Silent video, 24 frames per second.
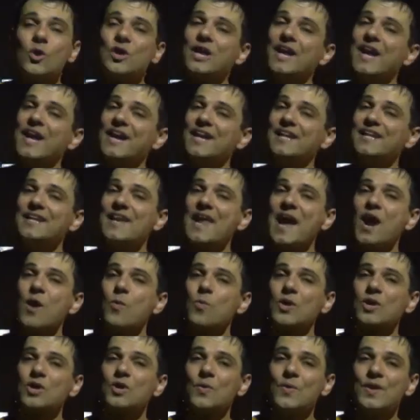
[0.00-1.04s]
Okay, now
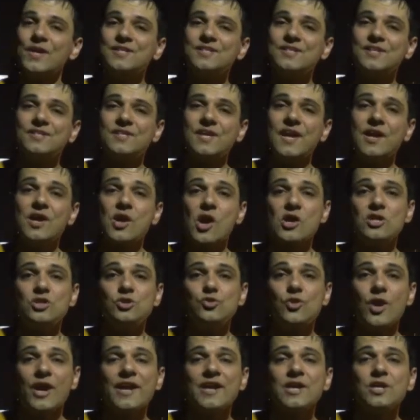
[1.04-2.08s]
we're gonna take our
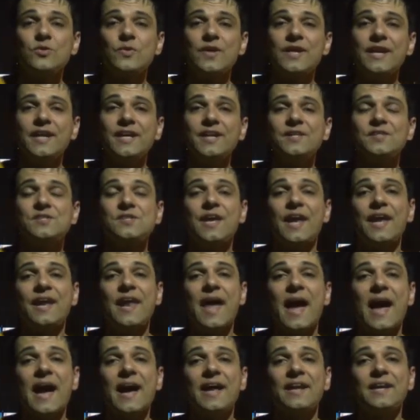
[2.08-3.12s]
dry ingredients
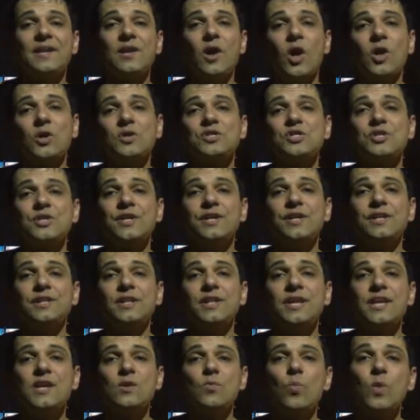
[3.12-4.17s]
and add them
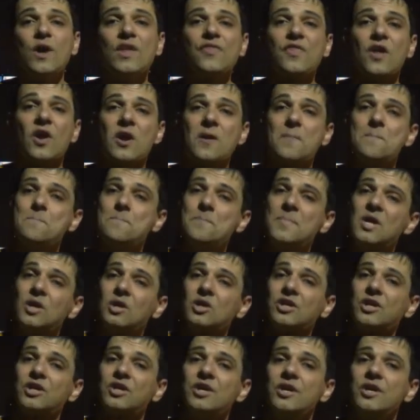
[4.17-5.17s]
alternately with our milk.